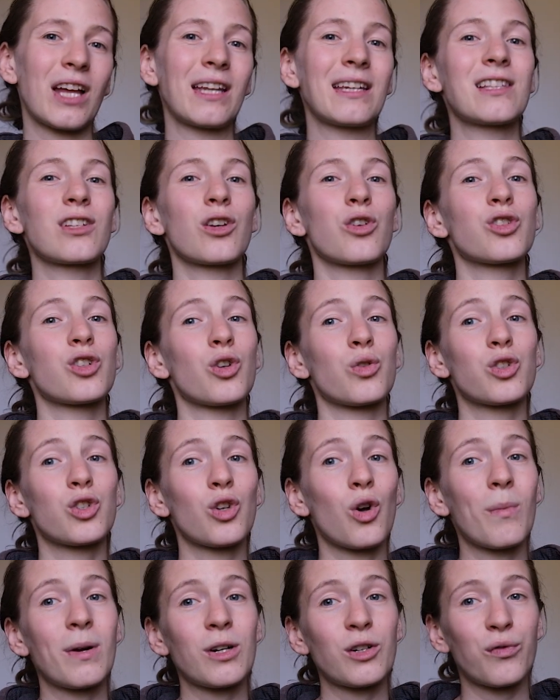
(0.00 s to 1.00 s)
and it's also
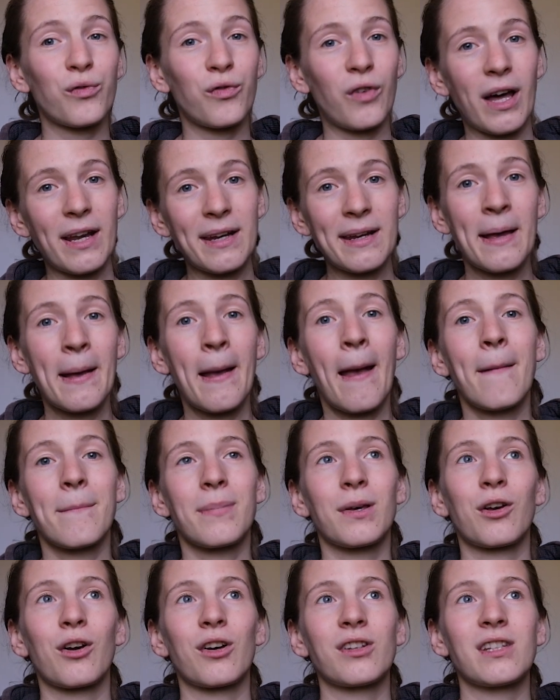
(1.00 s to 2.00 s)
so much fun
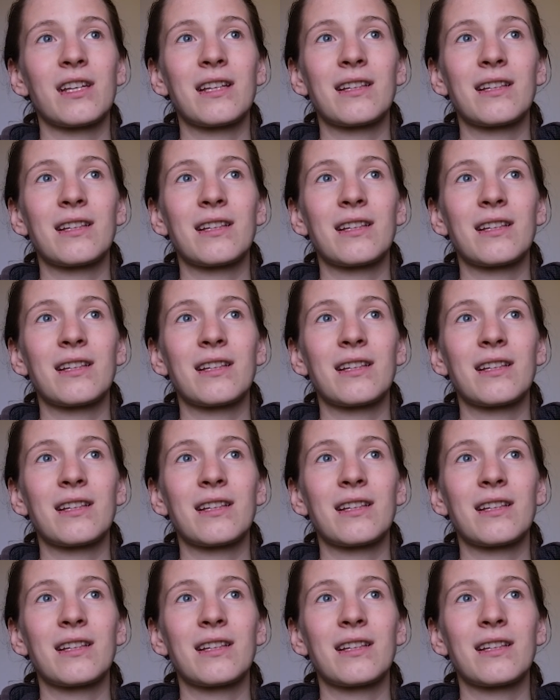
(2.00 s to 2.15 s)
because